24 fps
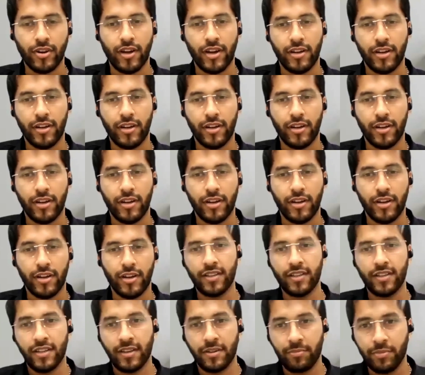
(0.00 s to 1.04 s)
I'm
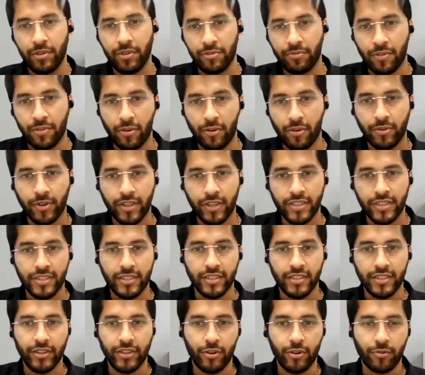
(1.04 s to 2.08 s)
Sidharth. I'm the founder and
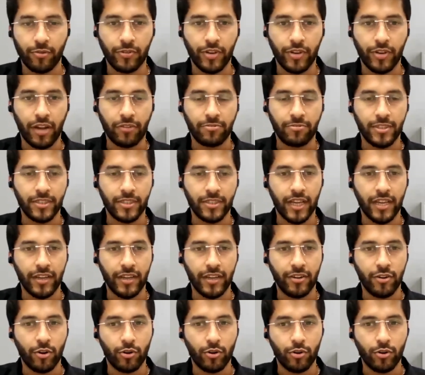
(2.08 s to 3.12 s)
CEO of
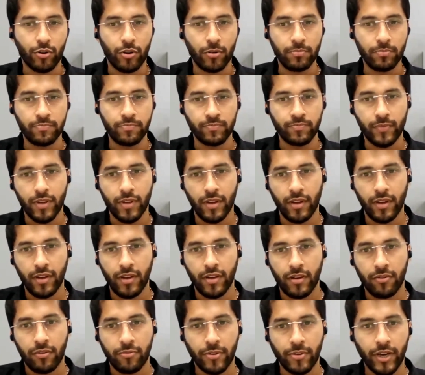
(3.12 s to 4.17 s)
GraffersID.com.
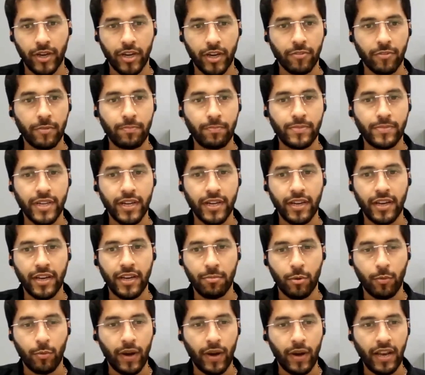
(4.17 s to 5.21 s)
We are a website and a
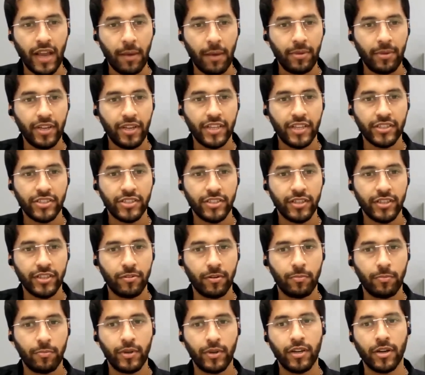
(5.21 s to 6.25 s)
mobile application
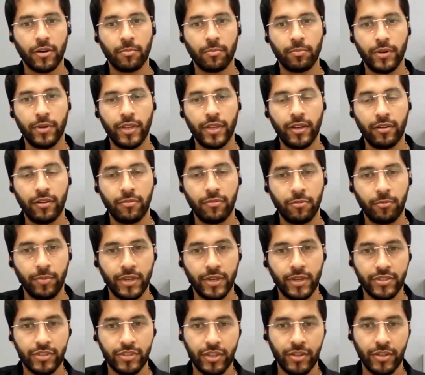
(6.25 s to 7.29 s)
development company. We
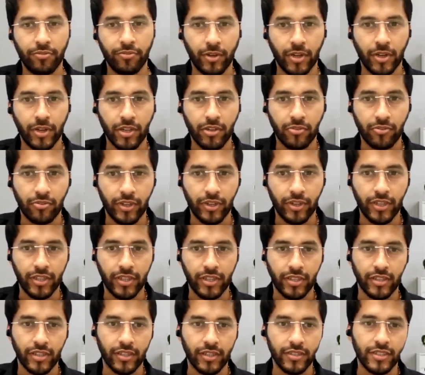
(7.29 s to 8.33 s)
majorly work with
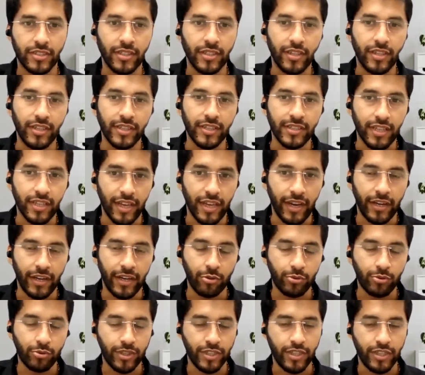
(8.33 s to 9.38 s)
Series A to
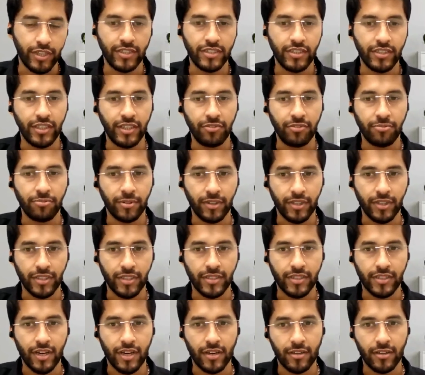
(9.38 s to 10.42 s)
Series B funded
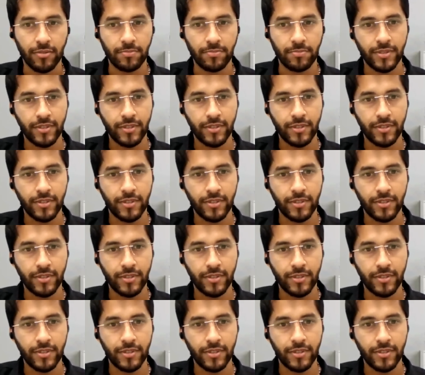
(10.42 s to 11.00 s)
startups.